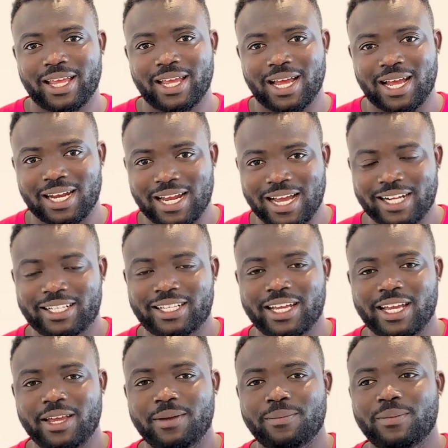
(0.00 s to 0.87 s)
an
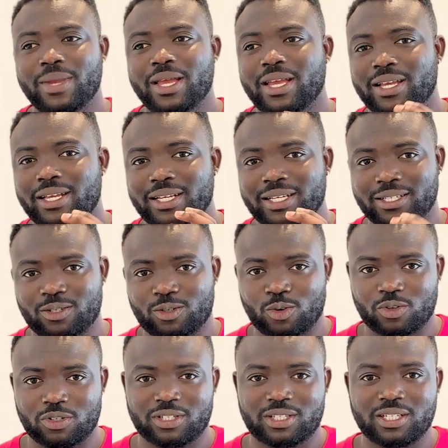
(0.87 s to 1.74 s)
item is
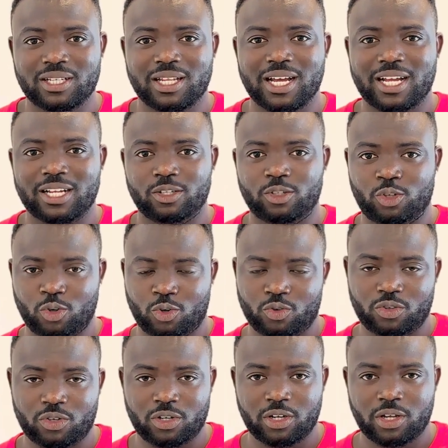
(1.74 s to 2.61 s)
considered
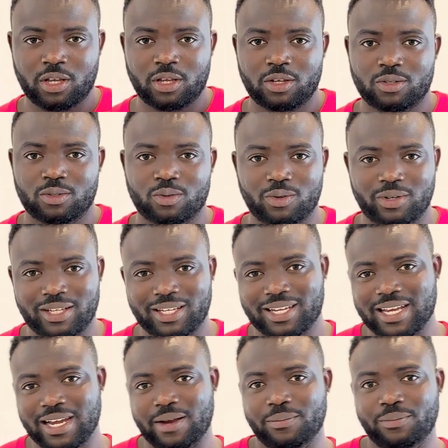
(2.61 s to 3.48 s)
done. So it
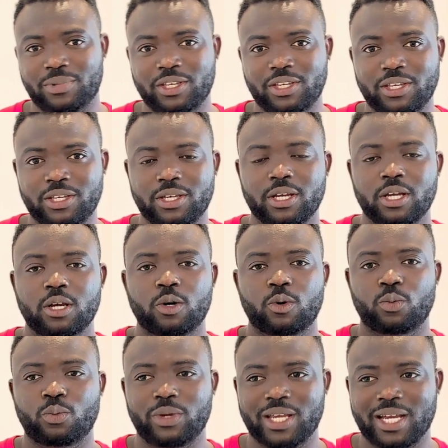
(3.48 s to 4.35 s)
can be
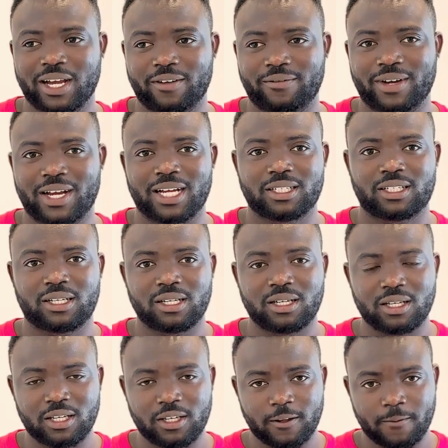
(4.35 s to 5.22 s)
we have
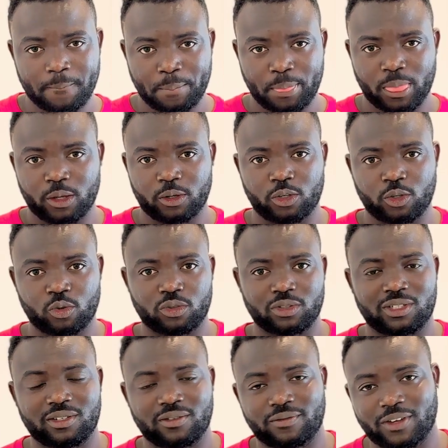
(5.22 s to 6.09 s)
actually, you know,
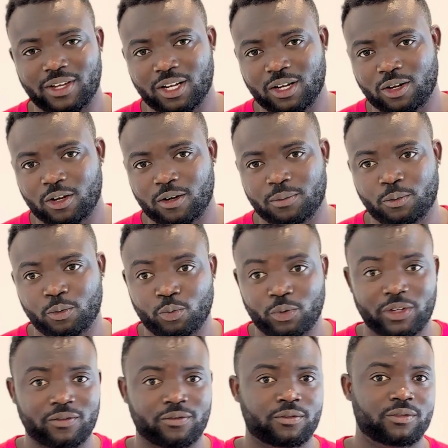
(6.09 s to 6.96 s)
developed,
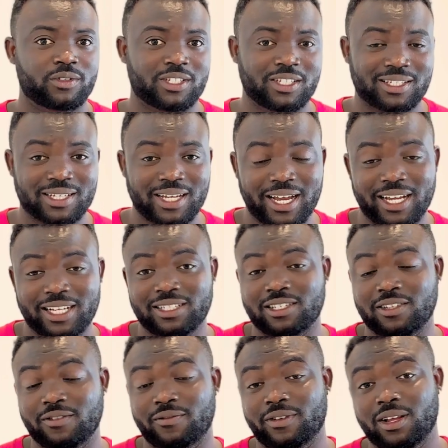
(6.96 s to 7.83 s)
we've
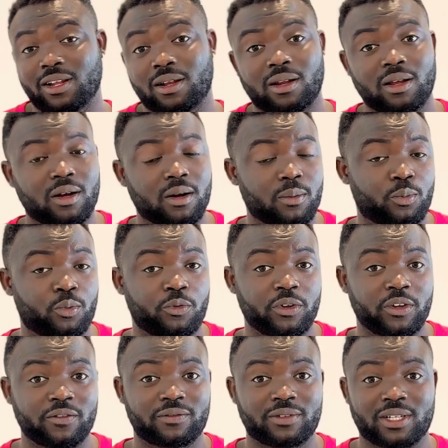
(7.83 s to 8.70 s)
designed, developed,
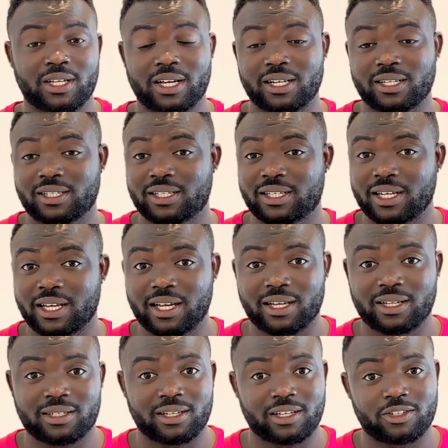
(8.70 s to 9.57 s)
we've
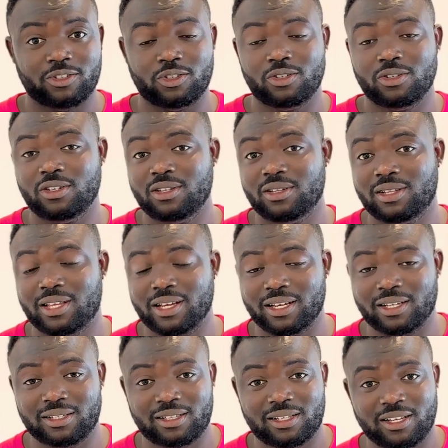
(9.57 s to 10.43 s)
tested, there's unit
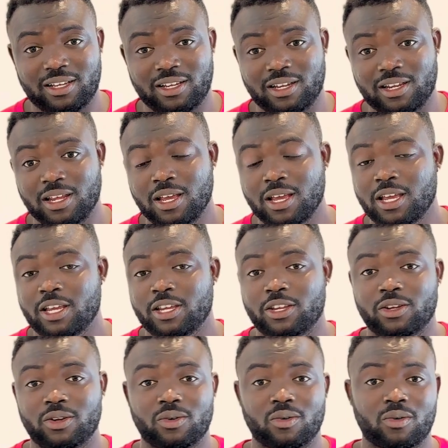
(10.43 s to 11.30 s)
testing,
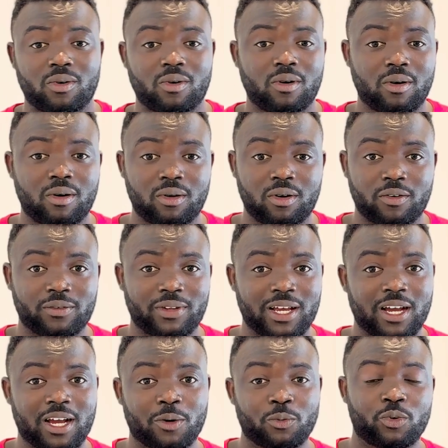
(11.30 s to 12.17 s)
you know, all of
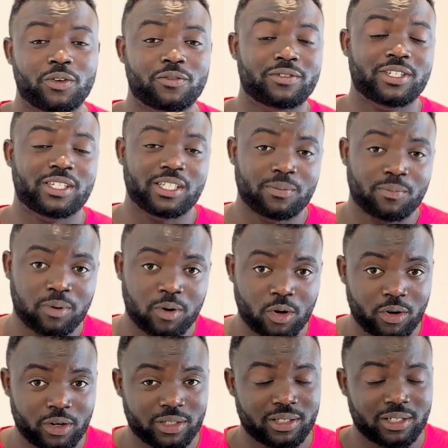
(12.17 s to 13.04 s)
that, and we've
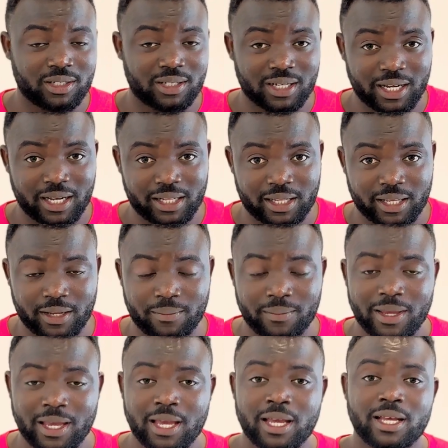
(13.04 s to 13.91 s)
deployed this item.
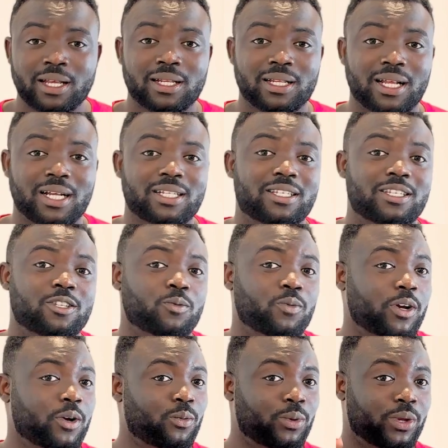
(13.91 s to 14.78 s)
That is
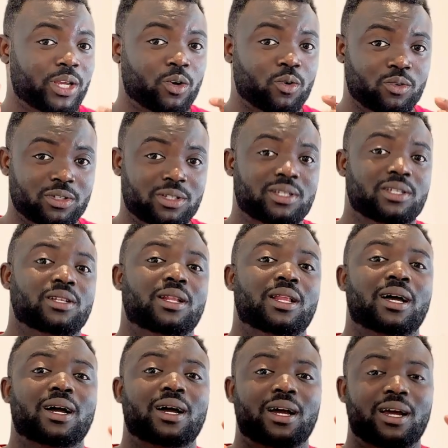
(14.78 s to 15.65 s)
when we
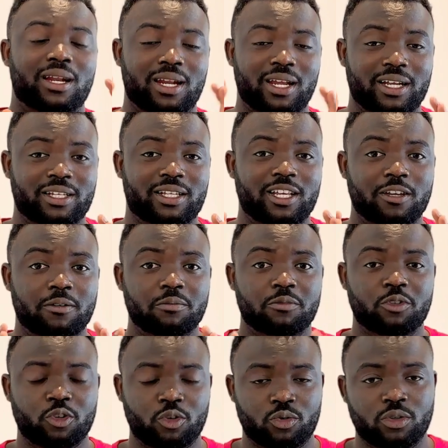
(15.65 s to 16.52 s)
consider an item
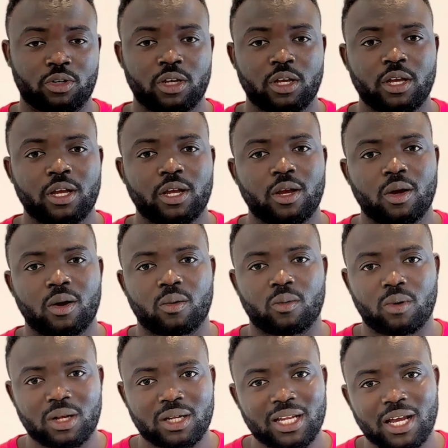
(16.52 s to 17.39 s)
done.
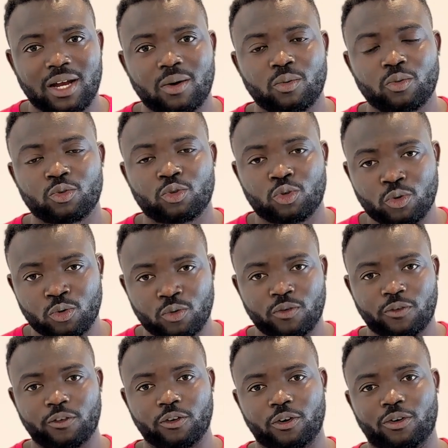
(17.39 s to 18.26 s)
What that will
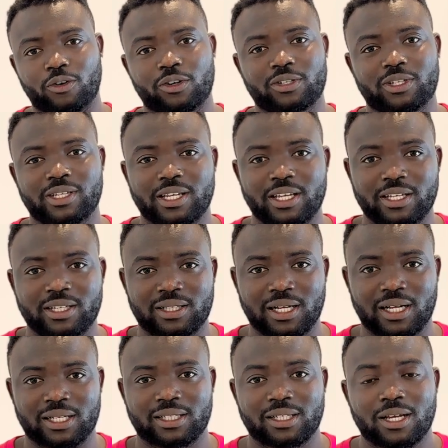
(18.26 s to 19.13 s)
do for us is
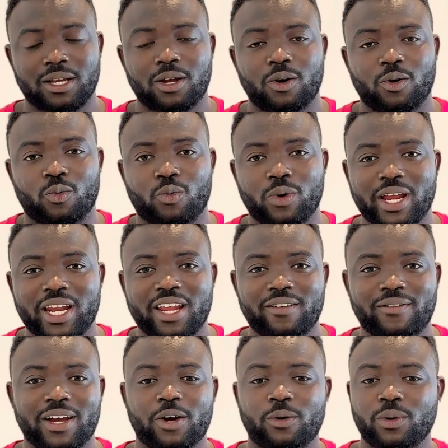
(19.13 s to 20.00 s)
that
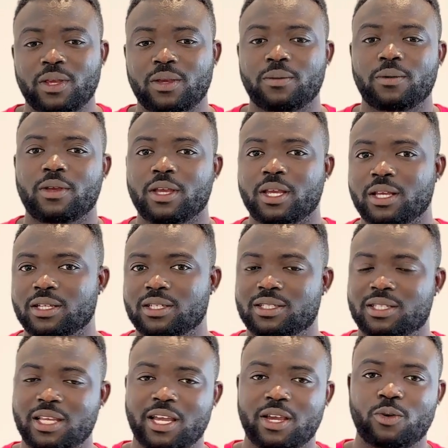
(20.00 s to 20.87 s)
whenever we
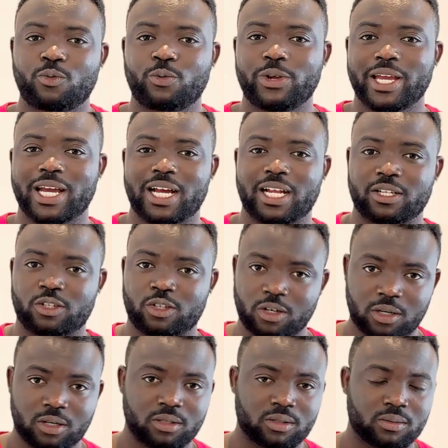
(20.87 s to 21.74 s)
say we are
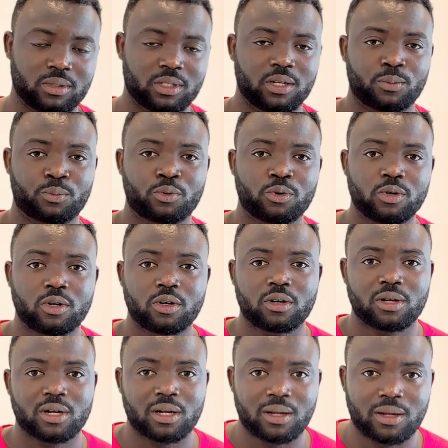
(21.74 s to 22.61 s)
done with the
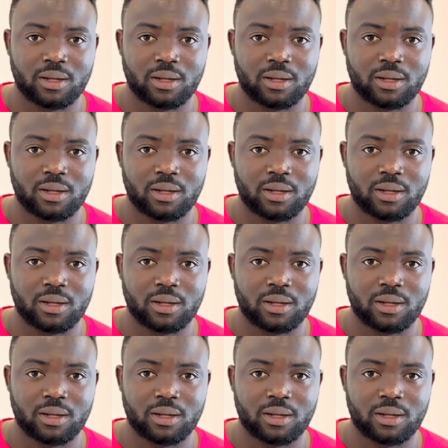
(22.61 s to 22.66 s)
product